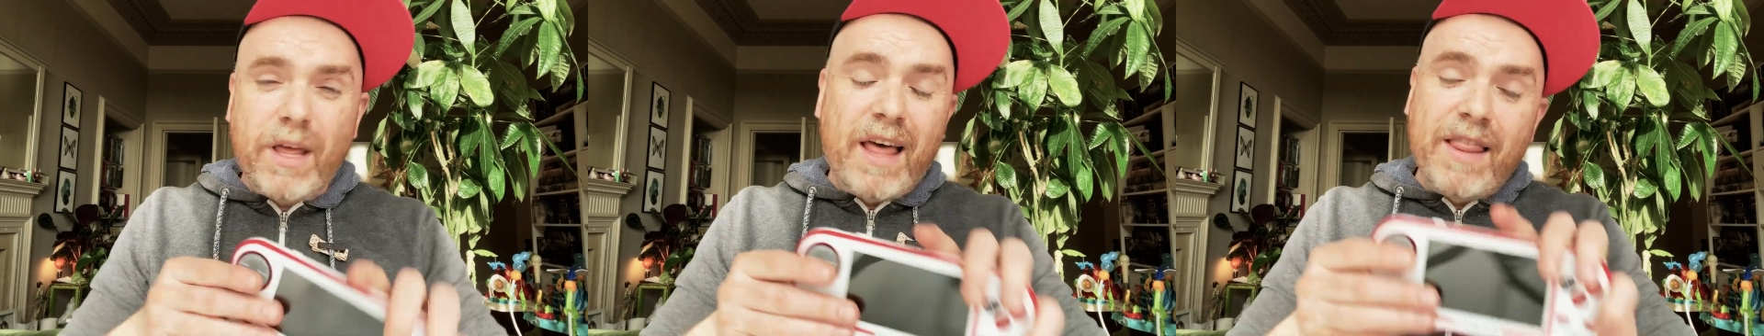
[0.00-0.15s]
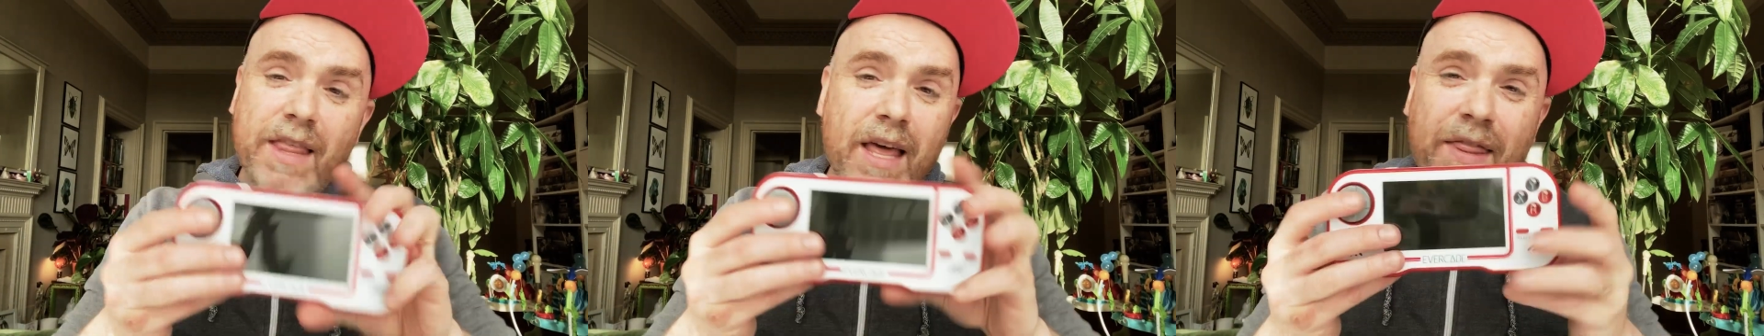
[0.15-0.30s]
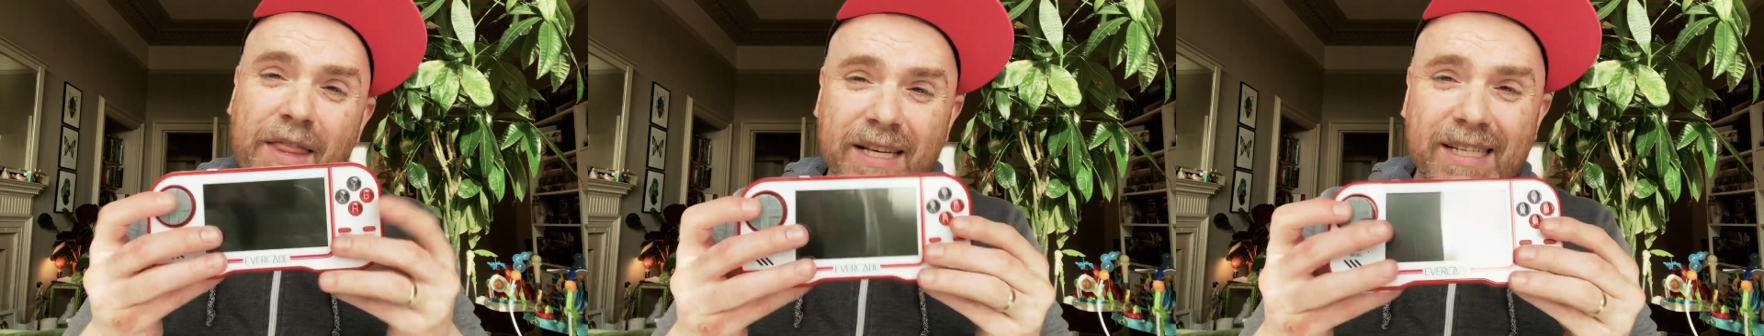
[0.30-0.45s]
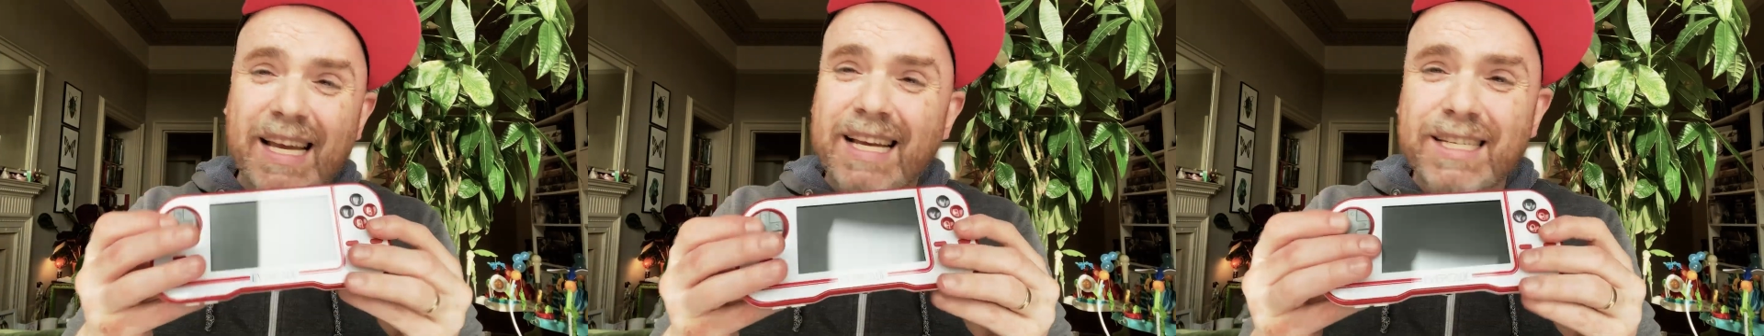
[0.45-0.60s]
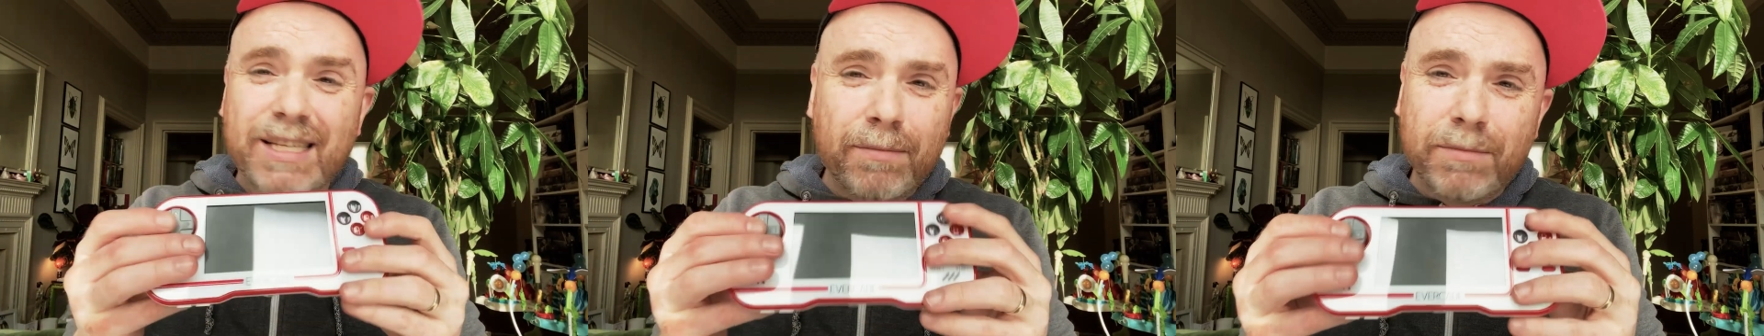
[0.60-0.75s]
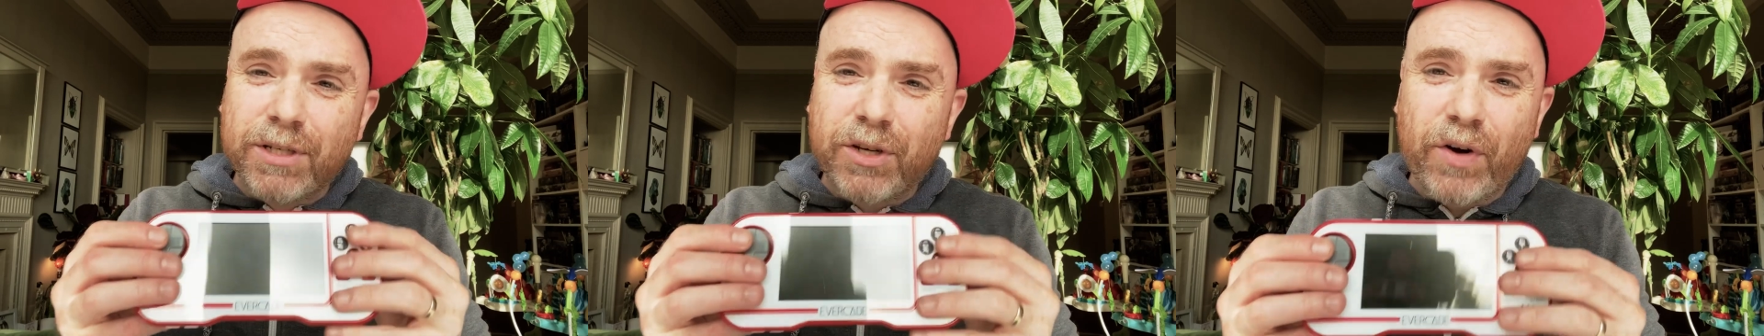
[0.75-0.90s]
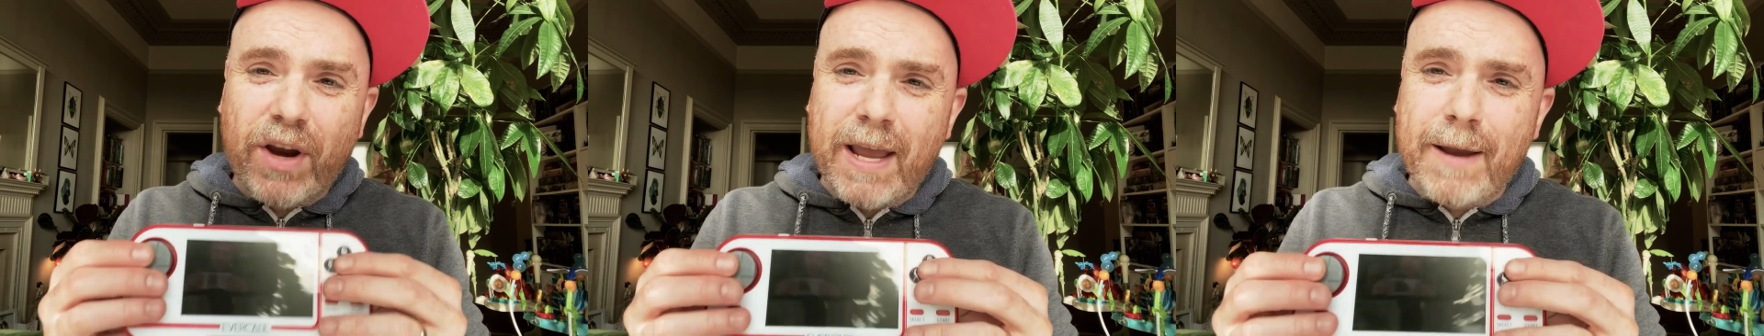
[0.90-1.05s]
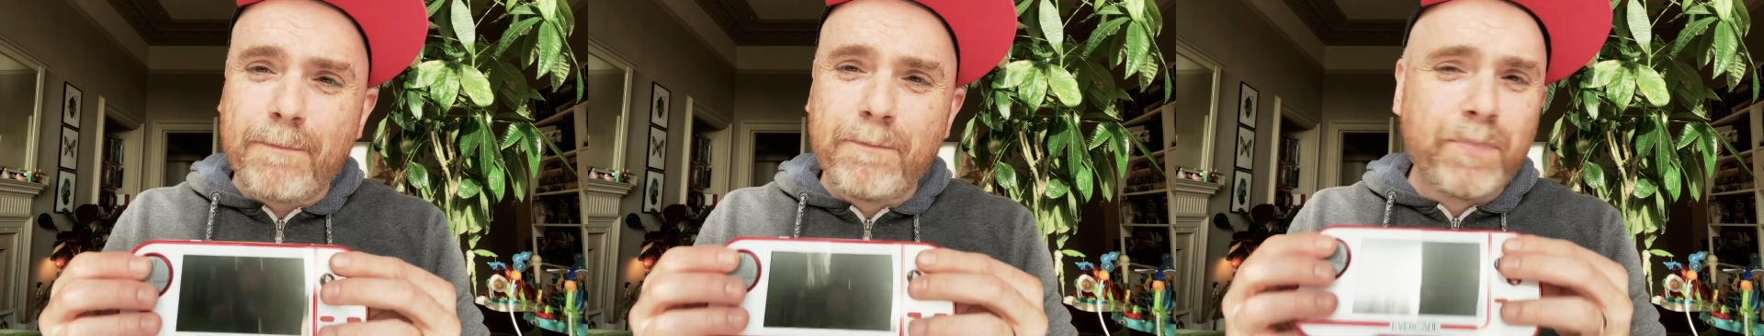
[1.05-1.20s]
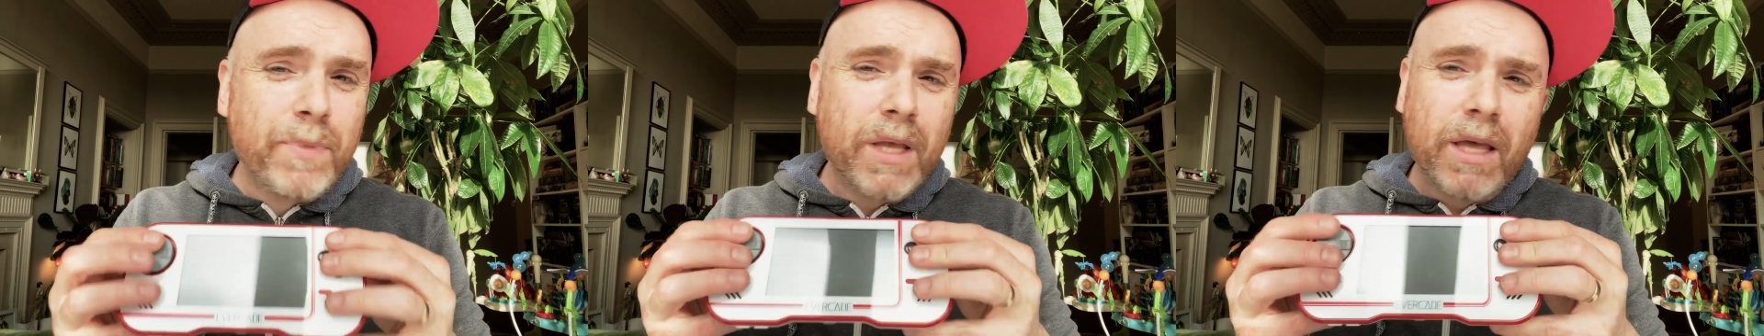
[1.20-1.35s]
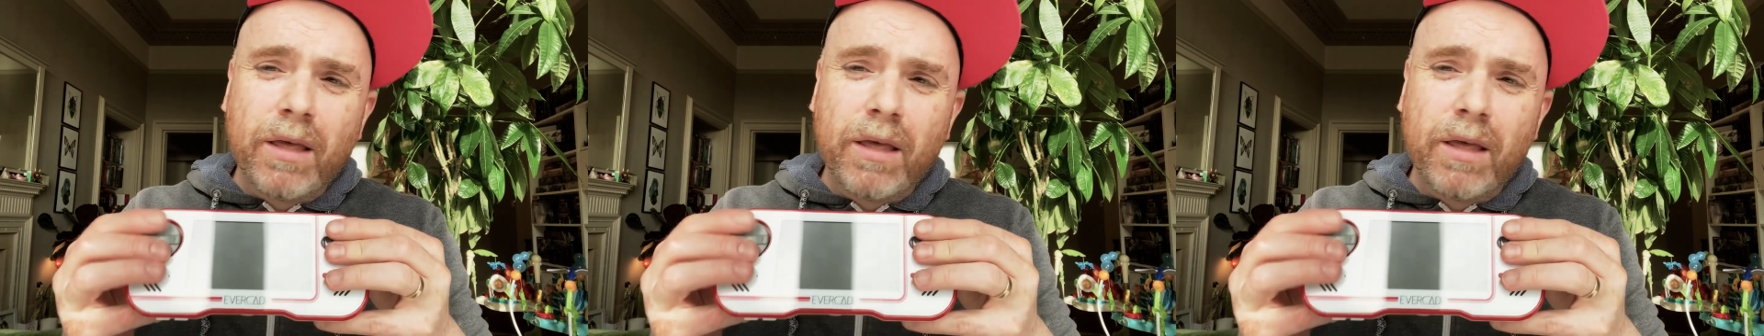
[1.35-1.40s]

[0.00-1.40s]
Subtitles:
and the system's great.